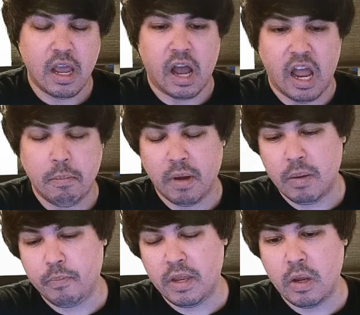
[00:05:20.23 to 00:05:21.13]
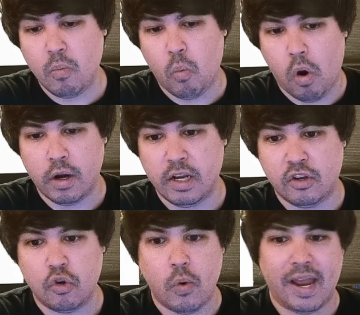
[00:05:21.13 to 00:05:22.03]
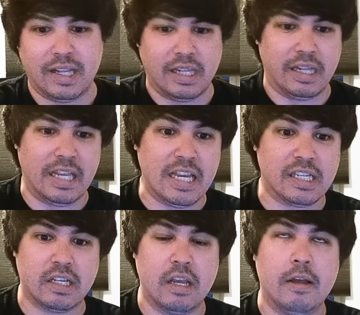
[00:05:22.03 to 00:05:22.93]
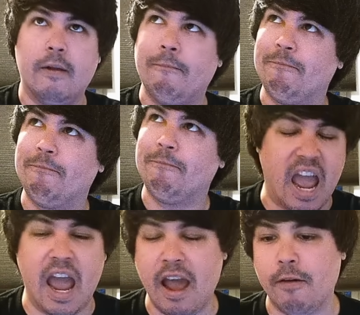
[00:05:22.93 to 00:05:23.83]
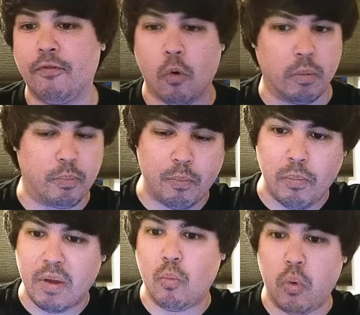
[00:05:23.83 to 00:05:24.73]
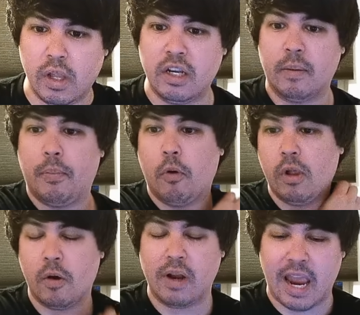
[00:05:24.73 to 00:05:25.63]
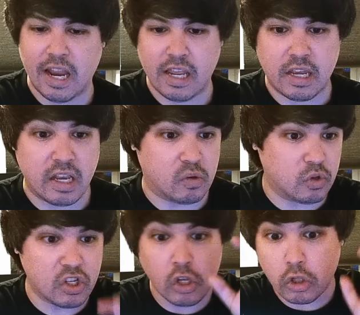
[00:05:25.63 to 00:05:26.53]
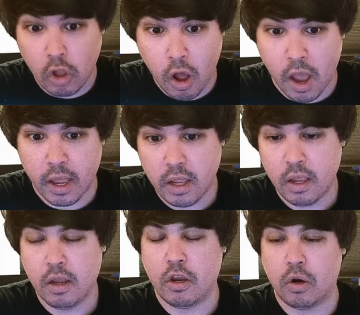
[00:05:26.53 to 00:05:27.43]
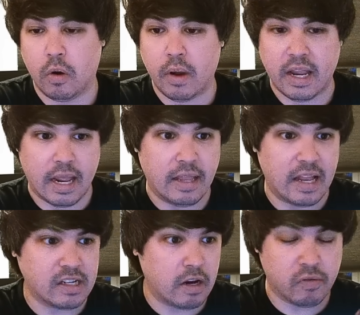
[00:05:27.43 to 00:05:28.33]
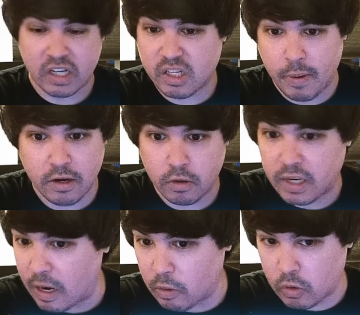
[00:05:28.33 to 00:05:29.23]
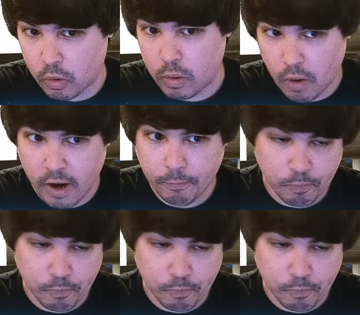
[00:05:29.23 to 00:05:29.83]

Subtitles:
I might be wanting to at least have or be willing to pull out 80 keys, which is a lot, and that's kind of like spender territory, right?